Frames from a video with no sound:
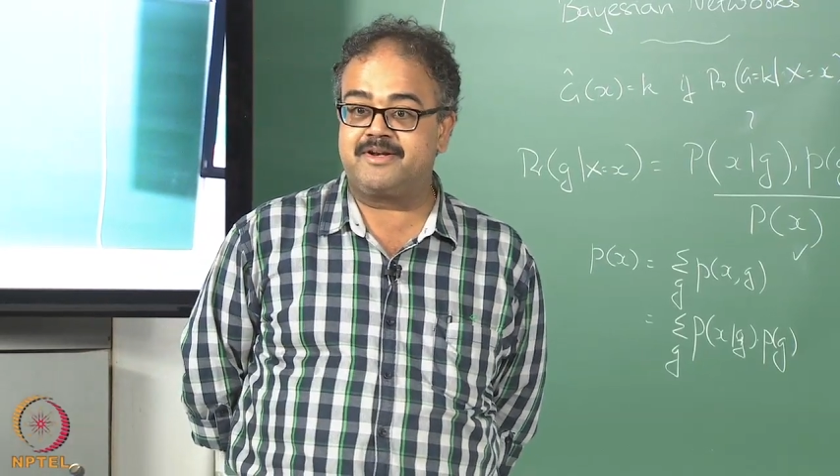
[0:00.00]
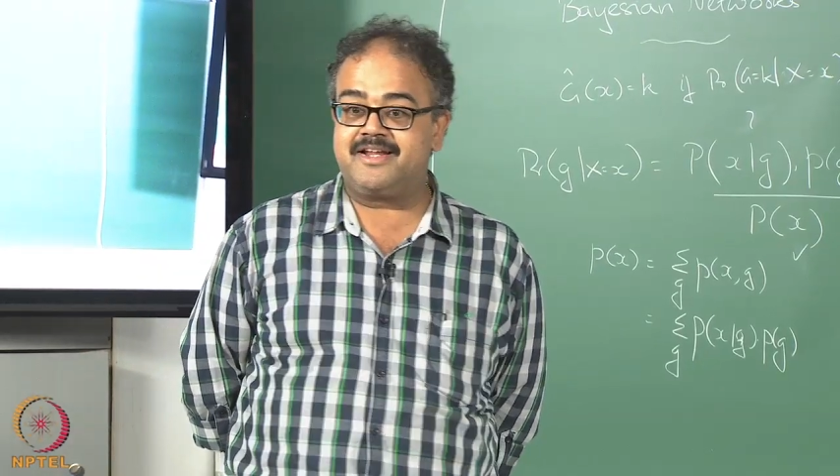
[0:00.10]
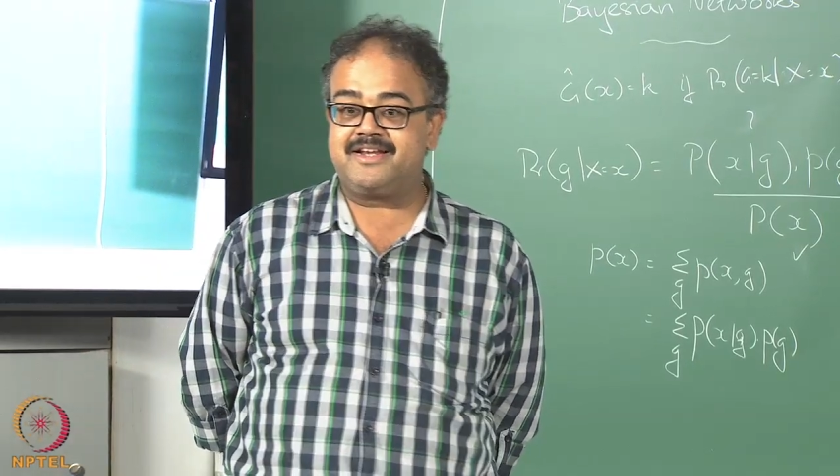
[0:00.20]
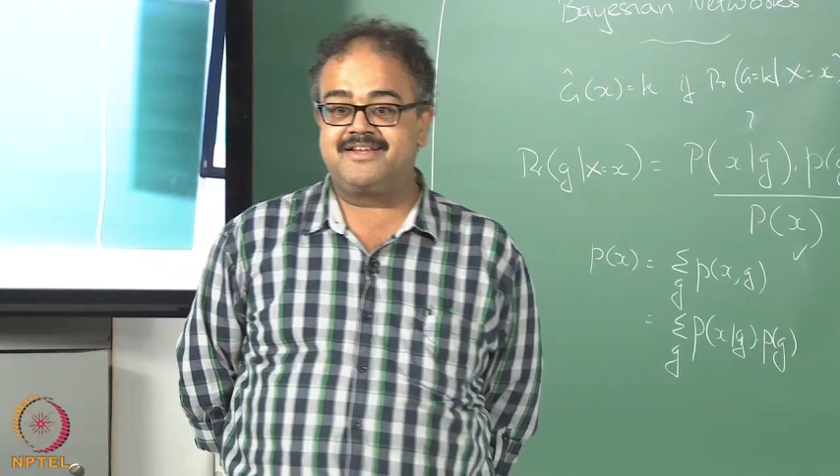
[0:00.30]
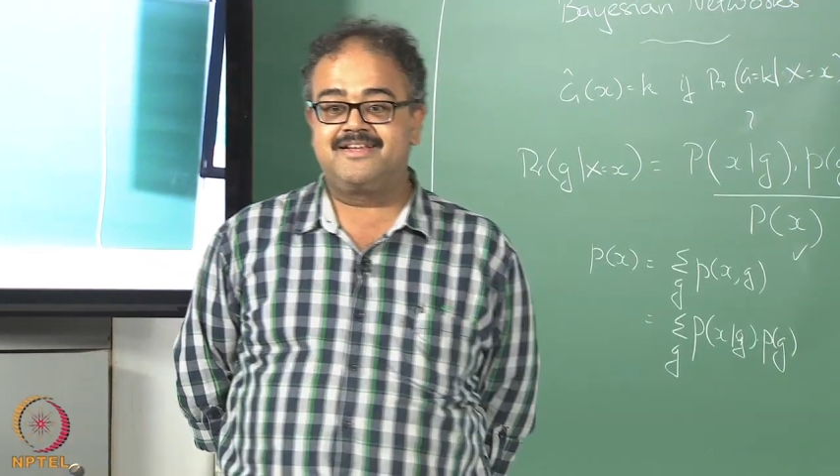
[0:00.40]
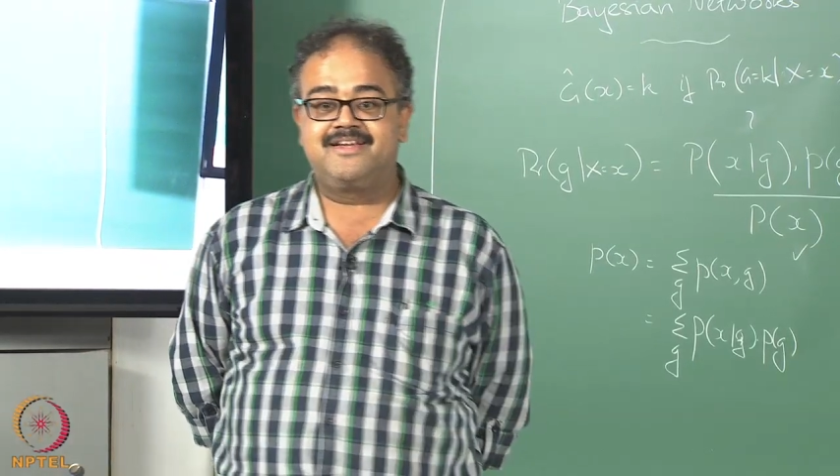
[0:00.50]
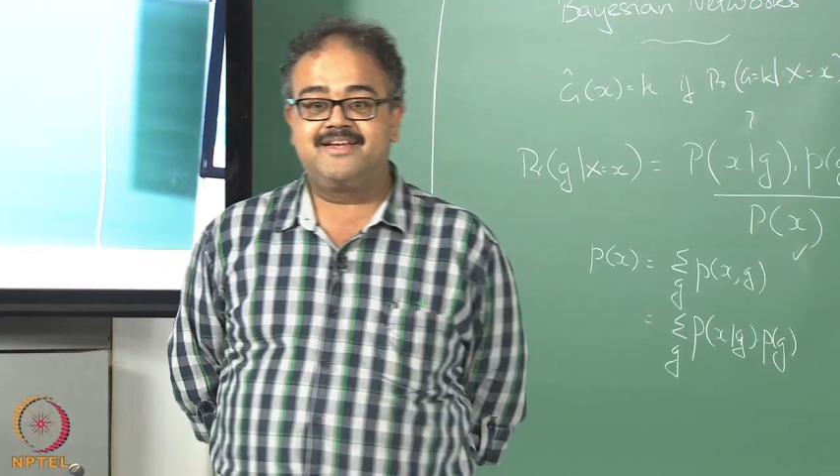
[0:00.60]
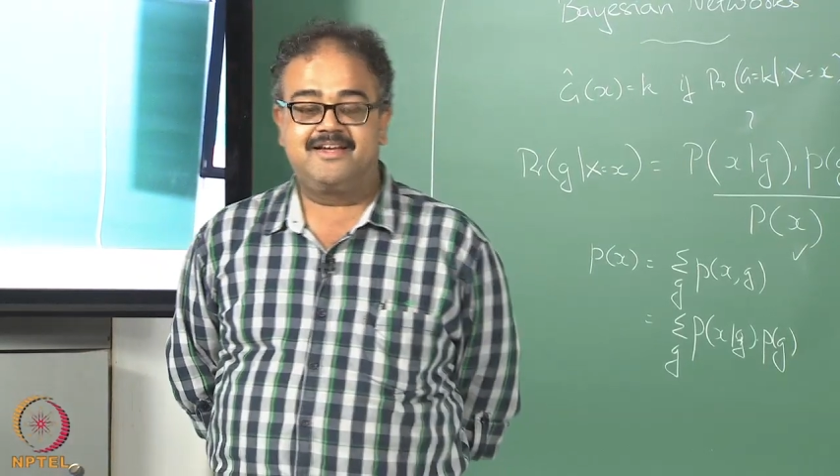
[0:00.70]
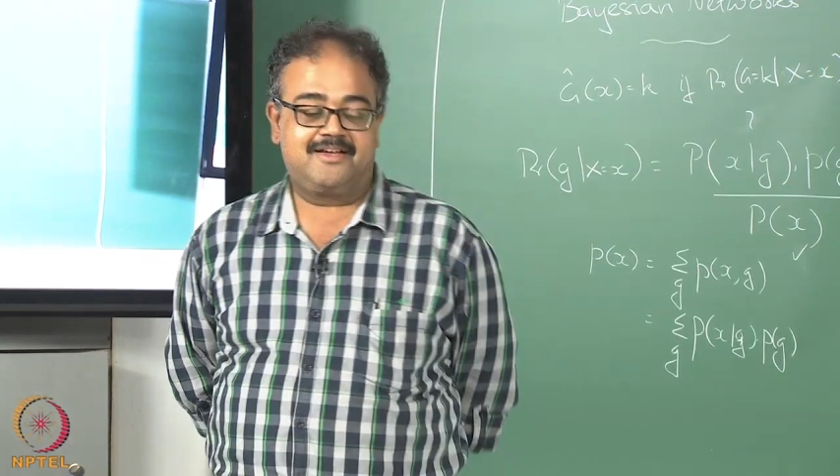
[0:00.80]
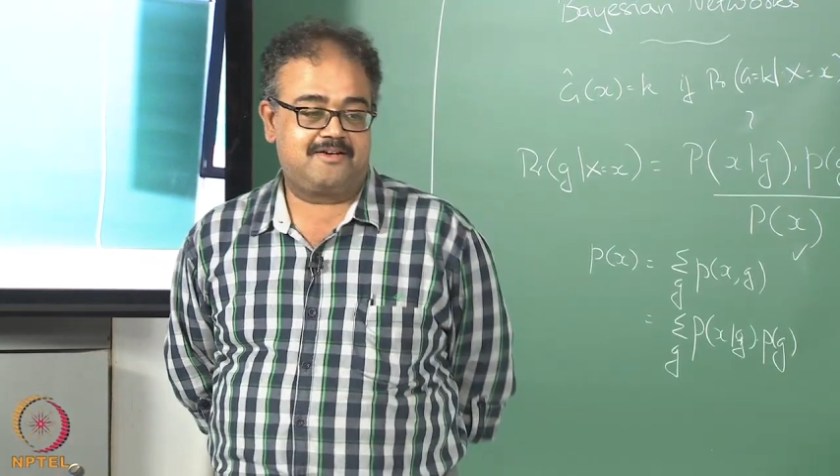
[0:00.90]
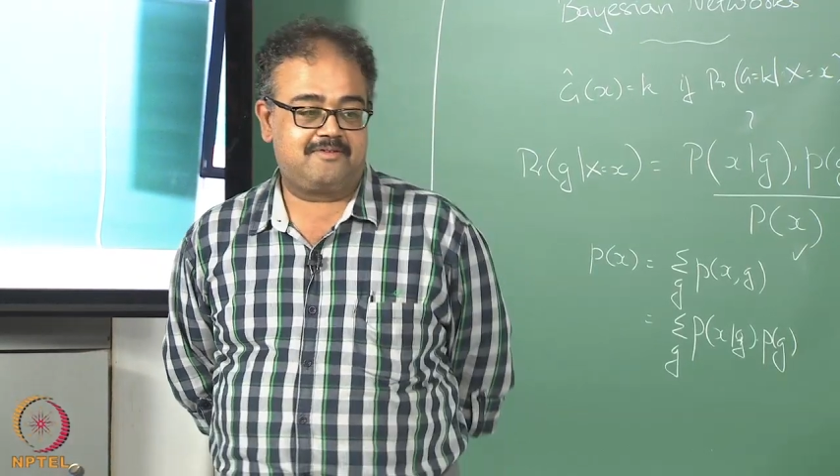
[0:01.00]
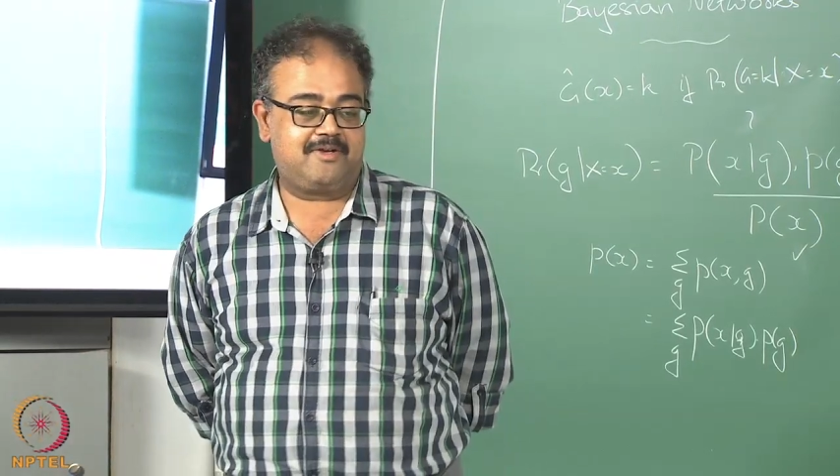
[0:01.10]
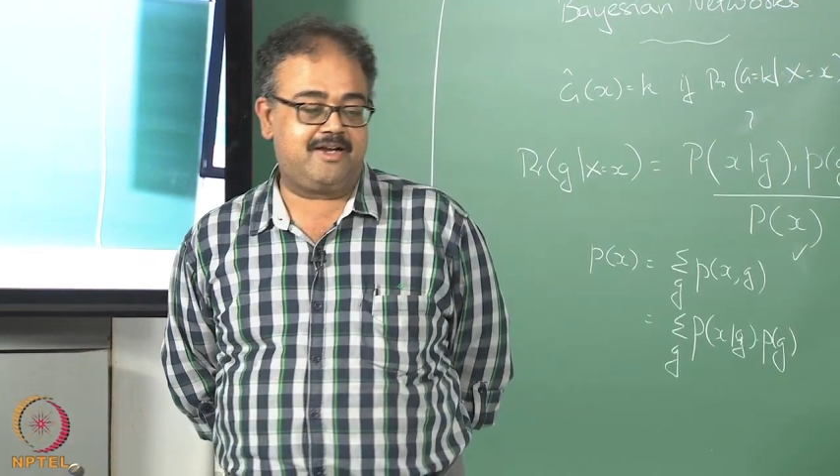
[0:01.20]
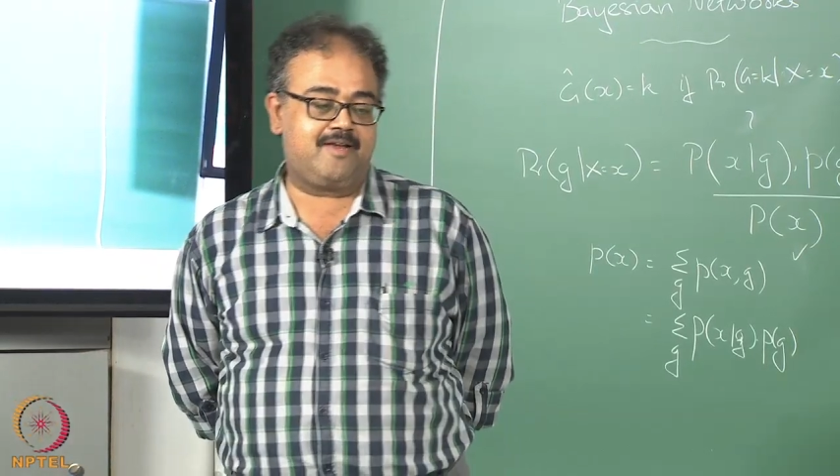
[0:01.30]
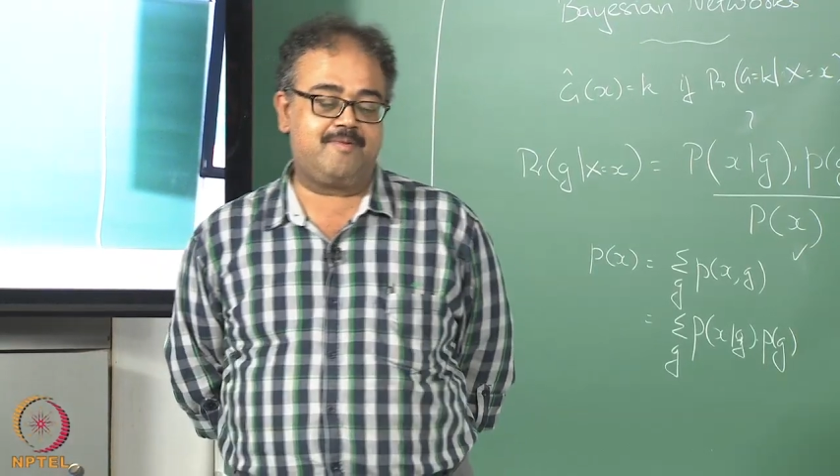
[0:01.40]
right?
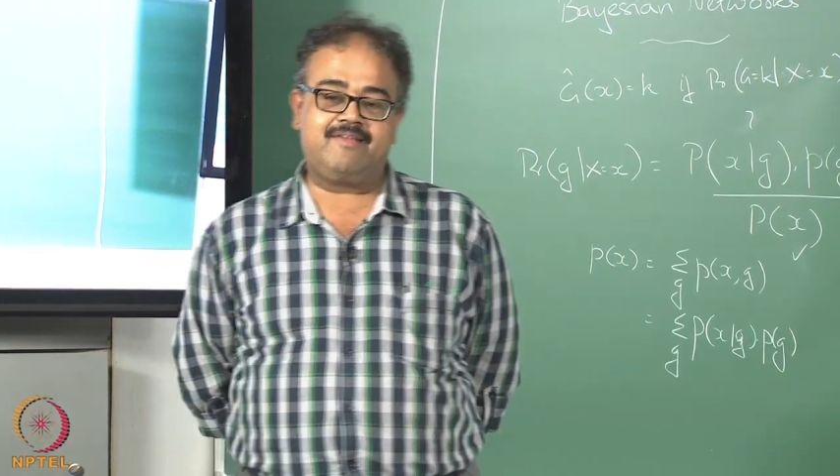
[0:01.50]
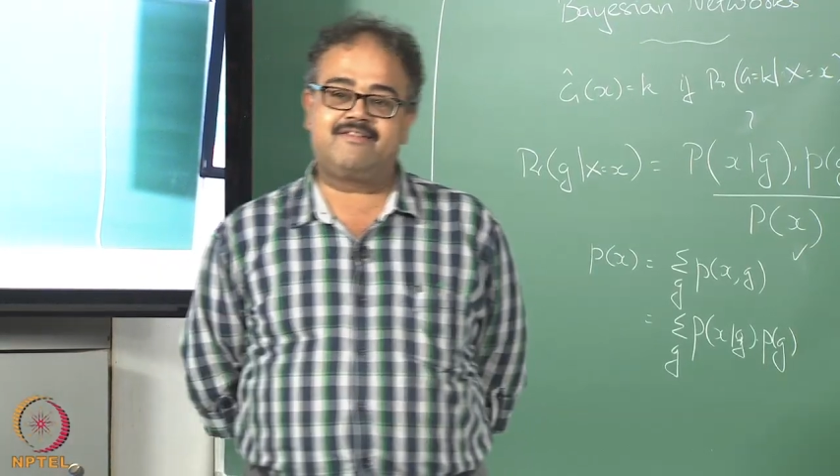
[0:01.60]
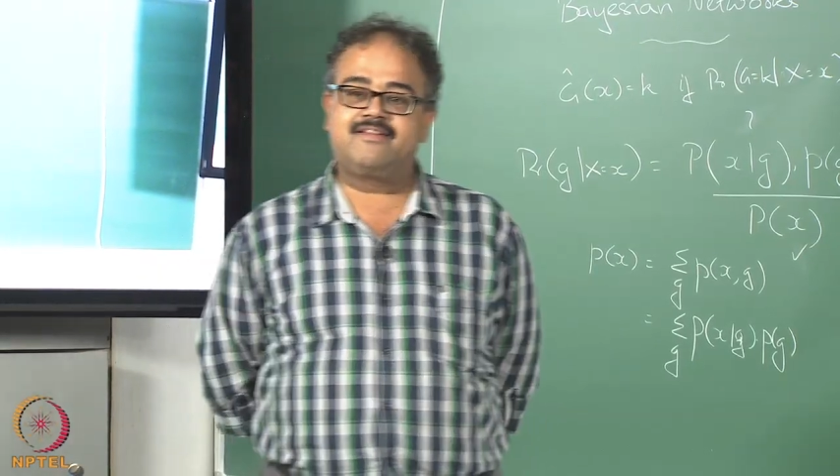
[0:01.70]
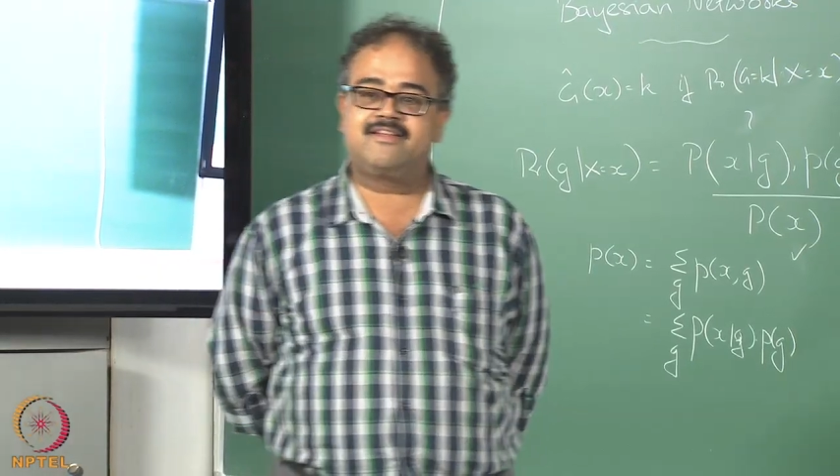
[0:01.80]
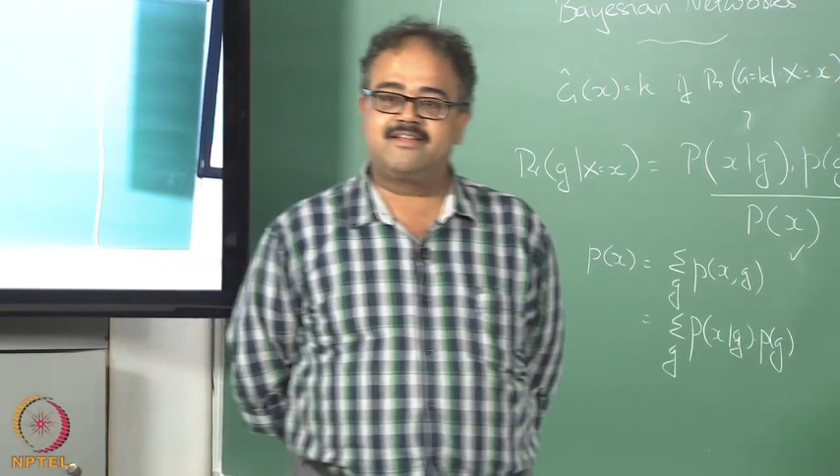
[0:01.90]
Weren't you amazed?